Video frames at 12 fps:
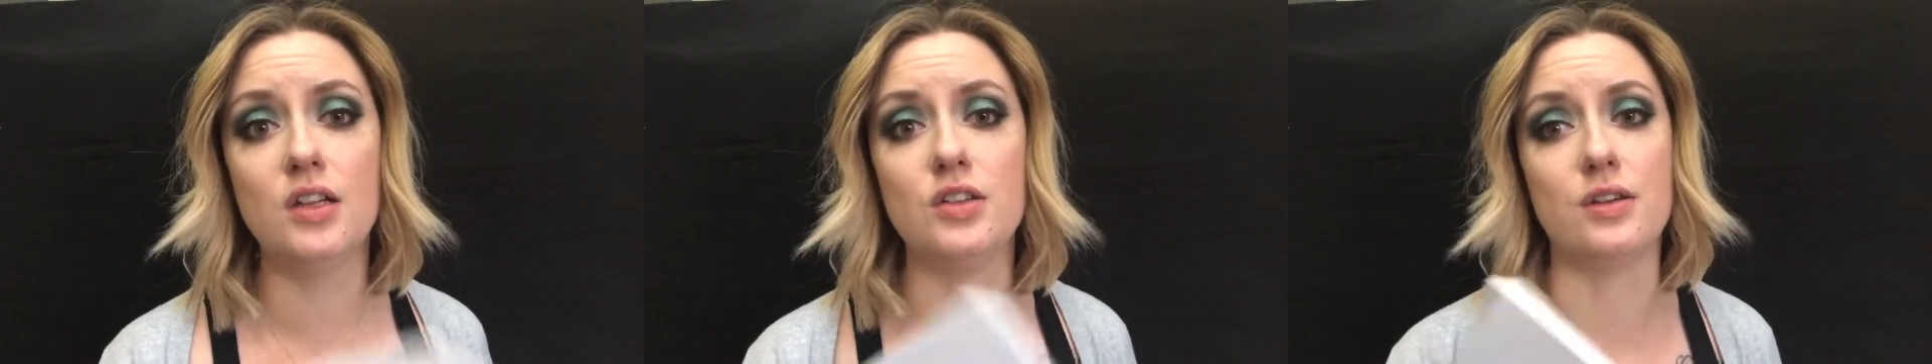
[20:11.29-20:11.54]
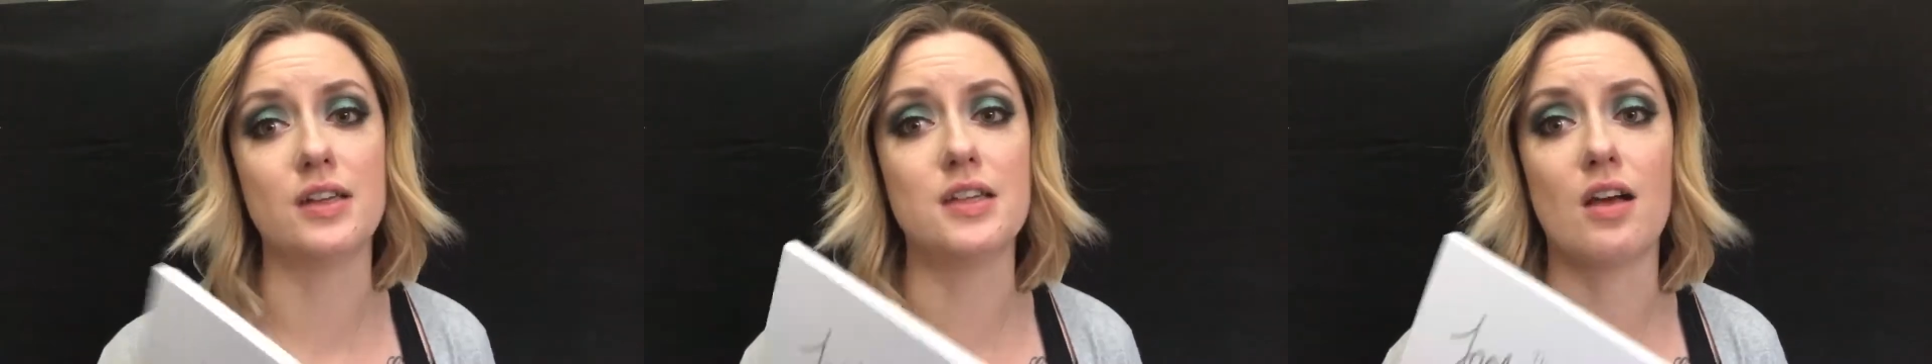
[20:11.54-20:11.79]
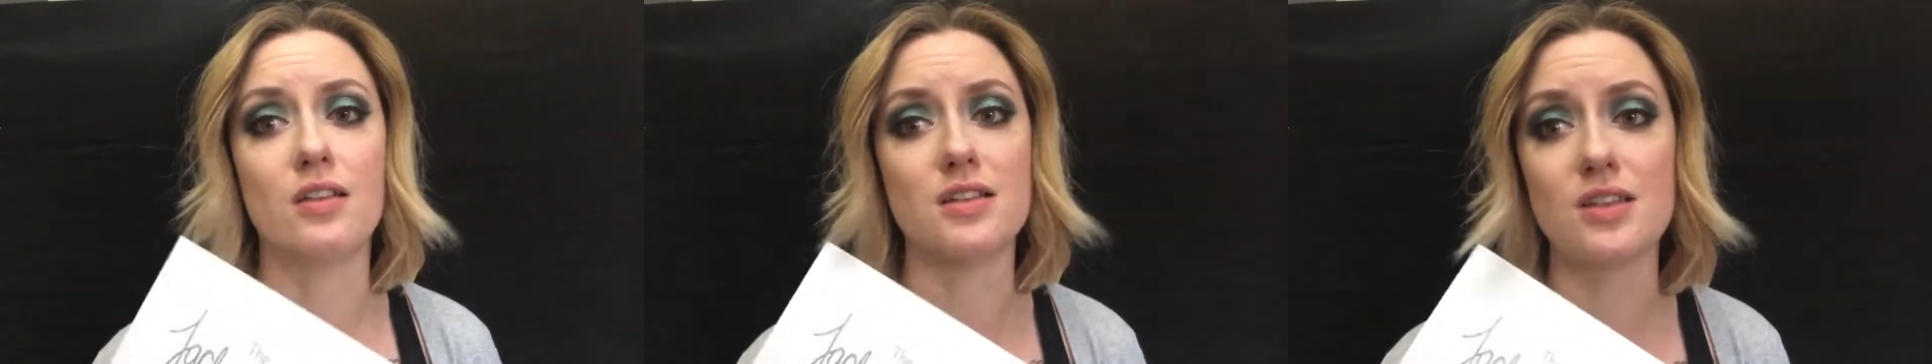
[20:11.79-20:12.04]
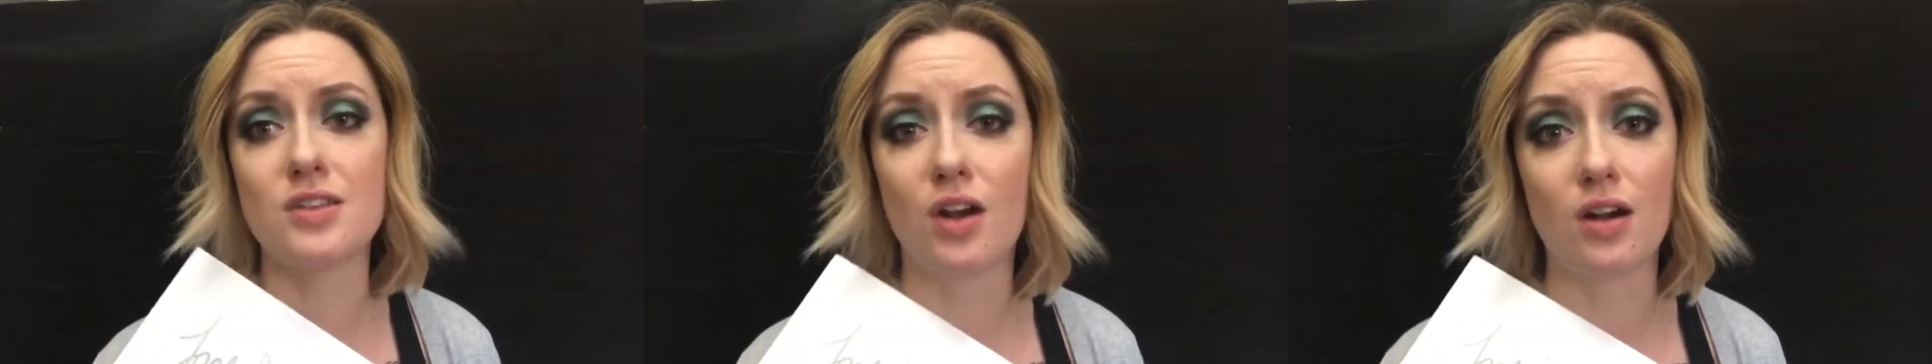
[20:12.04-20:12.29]
you can tell
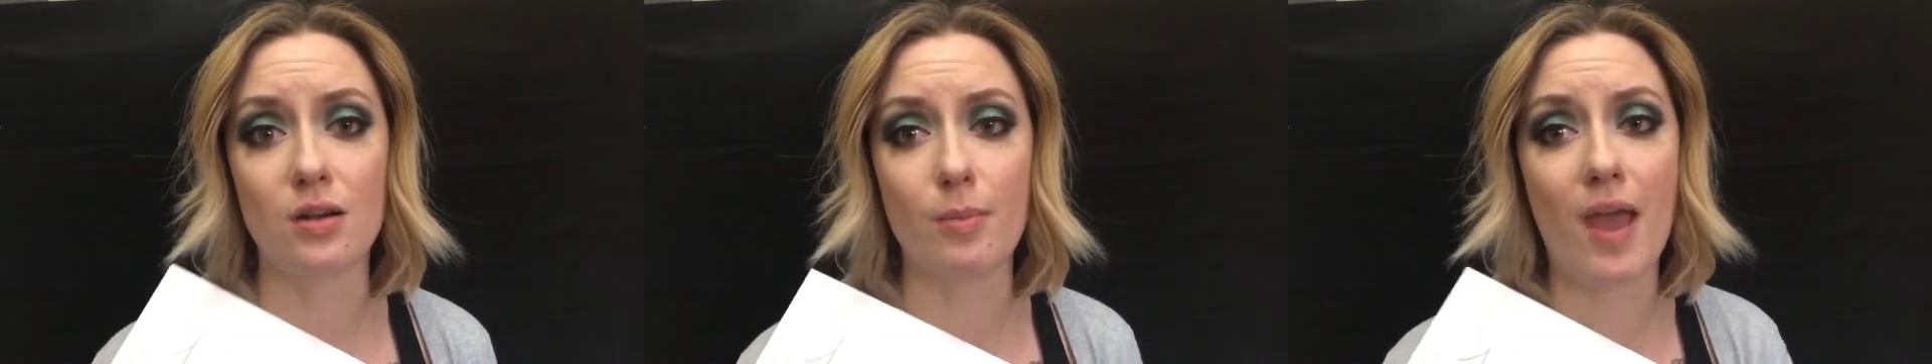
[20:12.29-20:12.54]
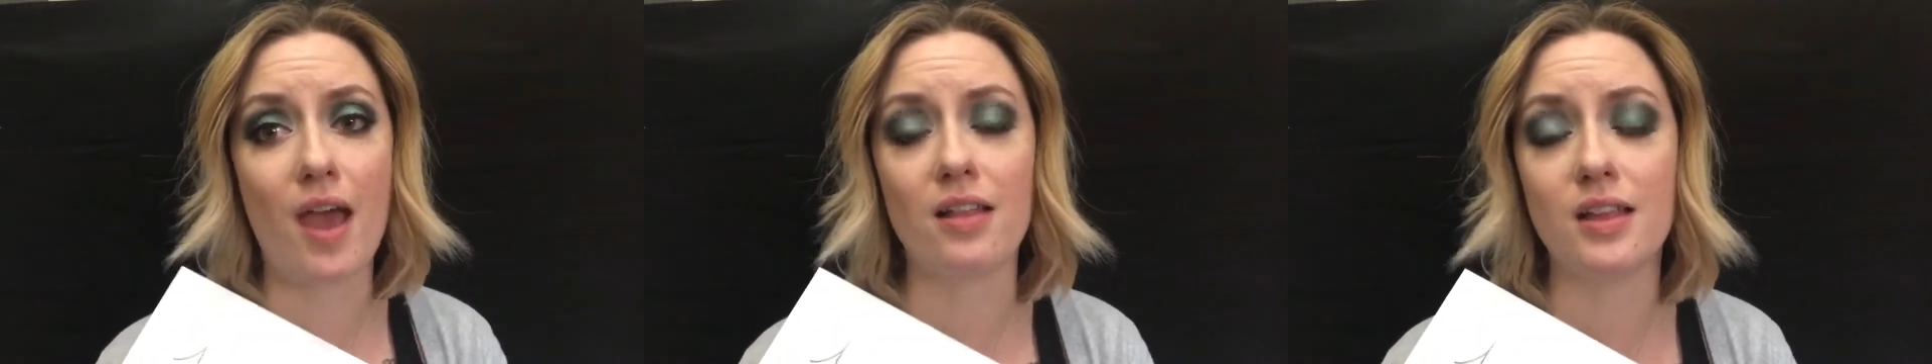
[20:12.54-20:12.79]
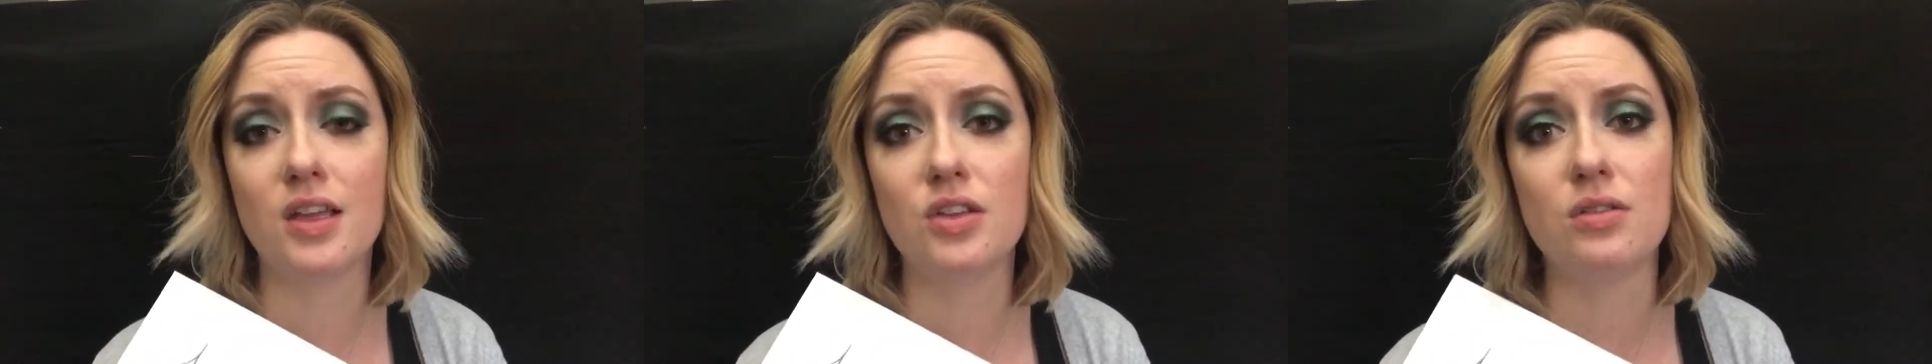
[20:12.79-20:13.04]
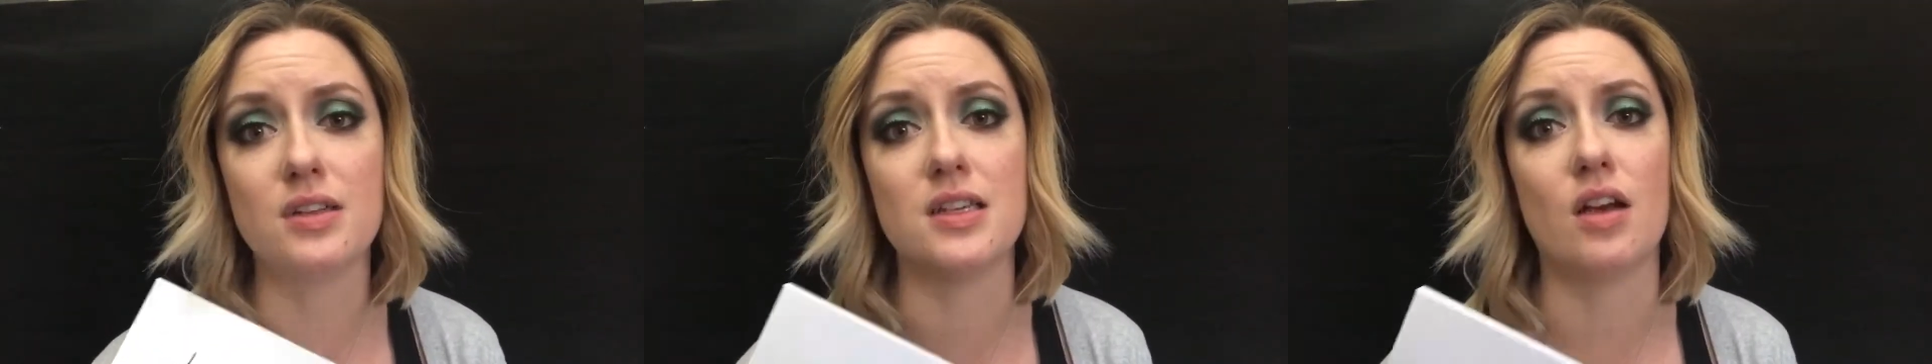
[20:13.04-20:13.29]
this is her in a palette.
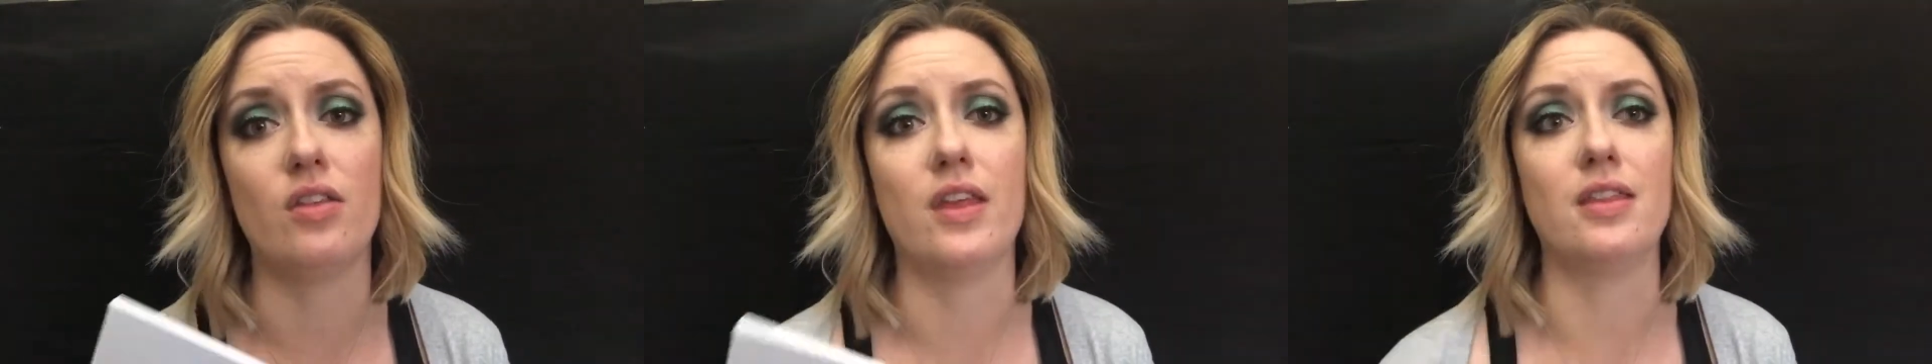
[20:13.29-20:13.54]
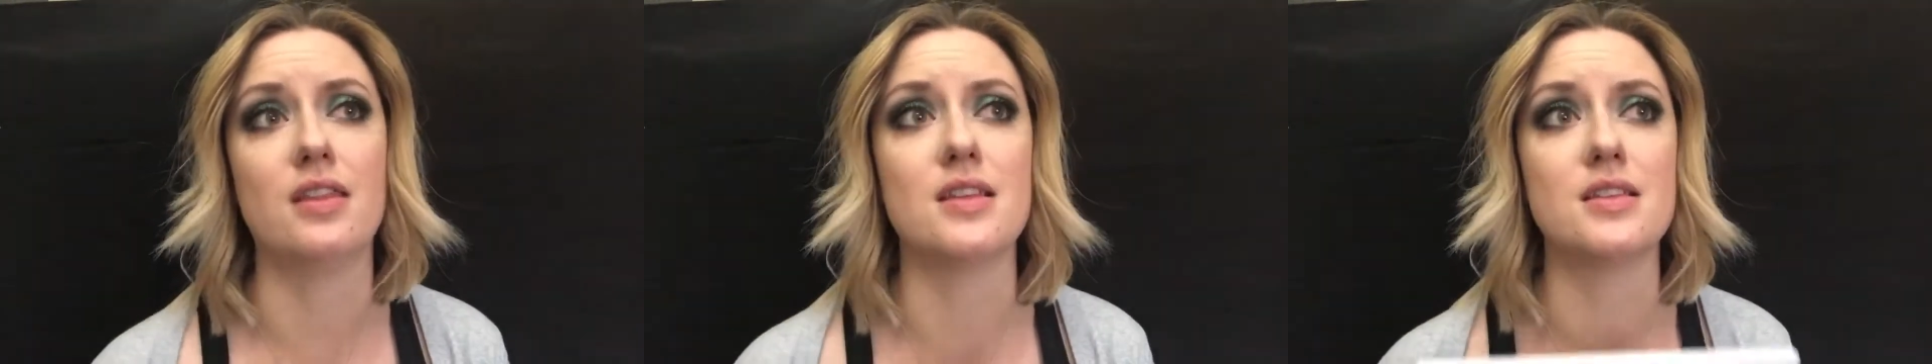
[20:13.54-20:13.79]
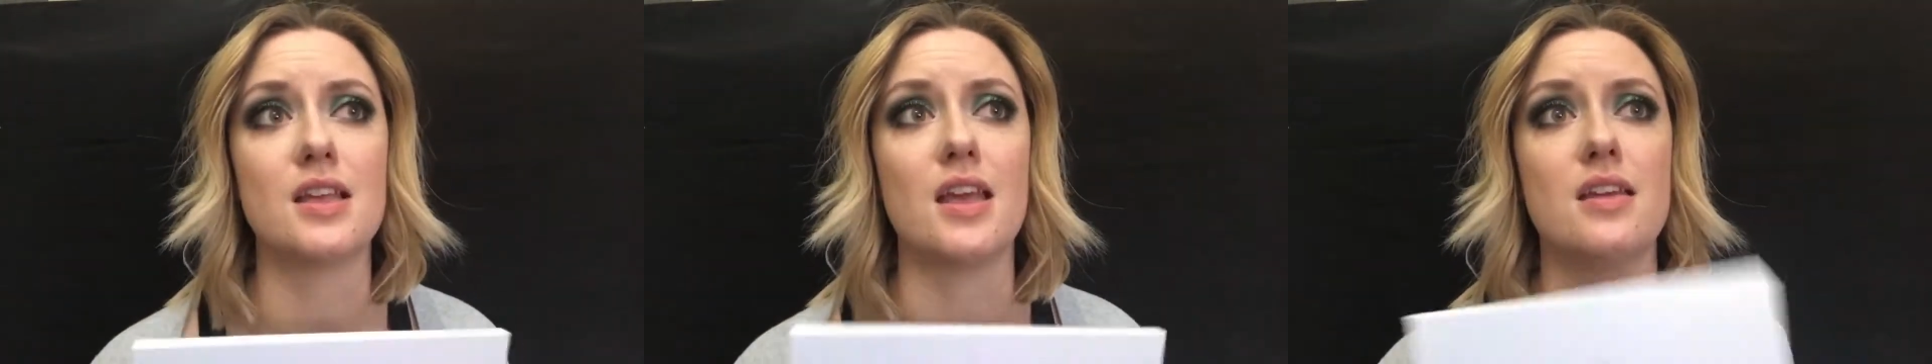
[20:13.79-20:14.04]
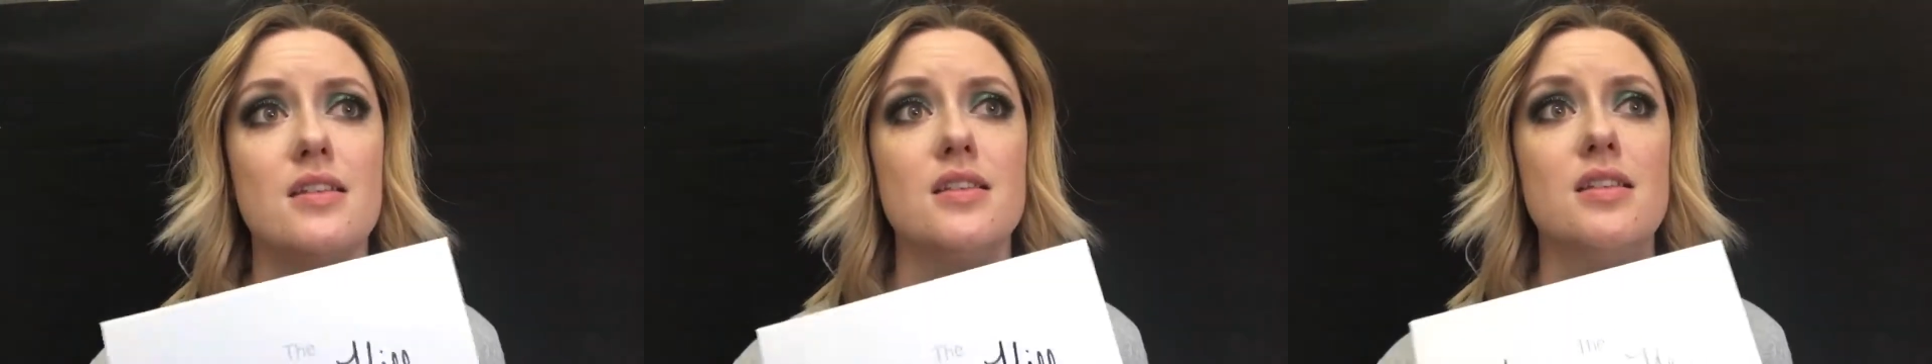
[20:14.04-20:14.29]
You can tell that this
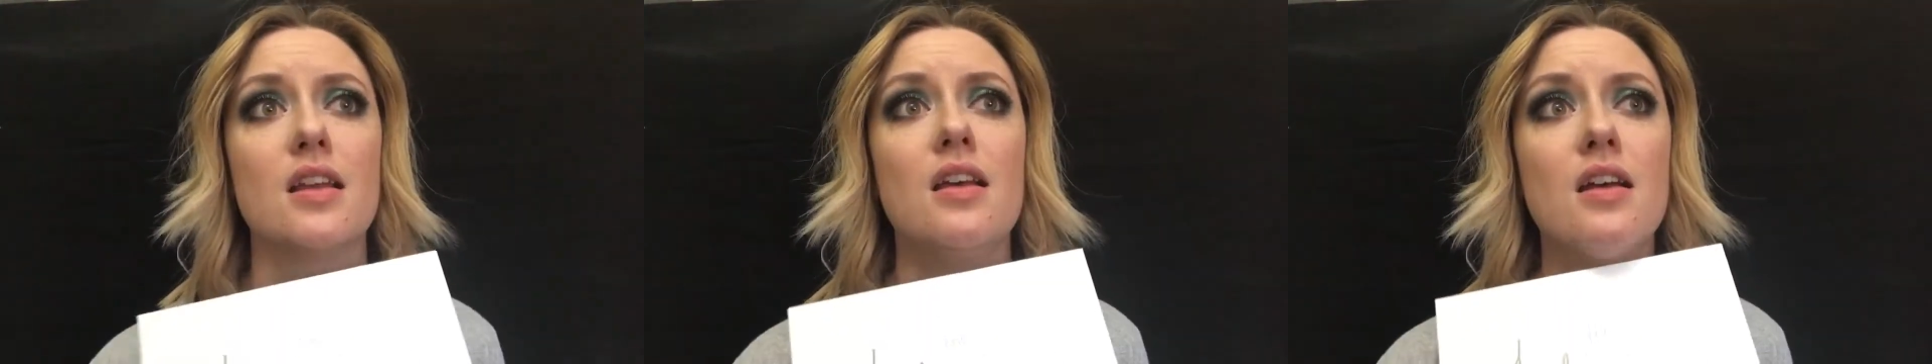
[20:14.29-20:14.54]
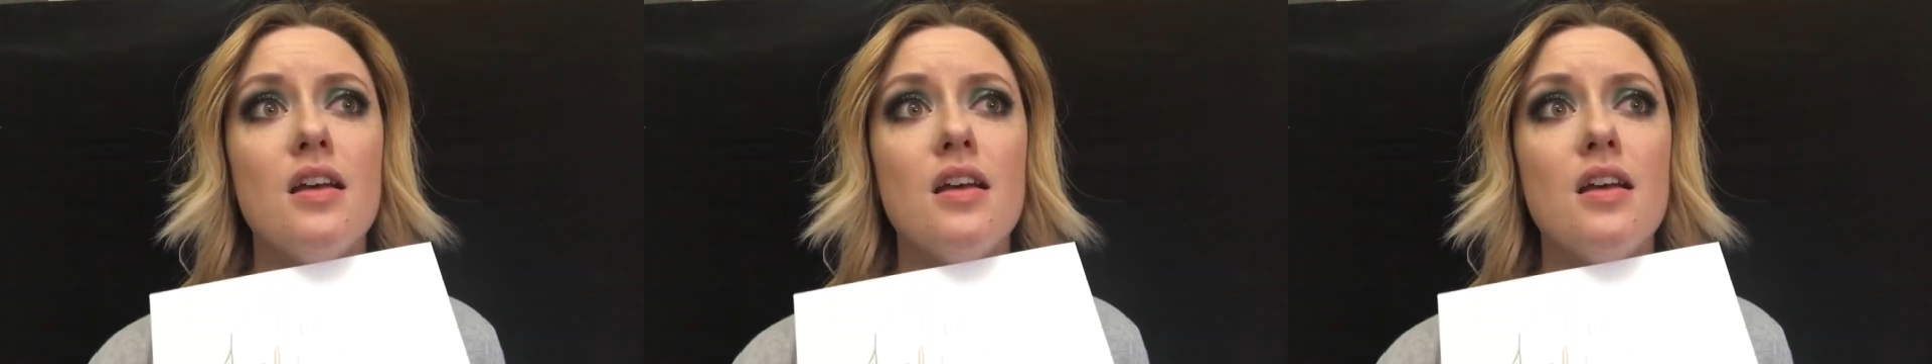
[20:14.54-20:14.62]
is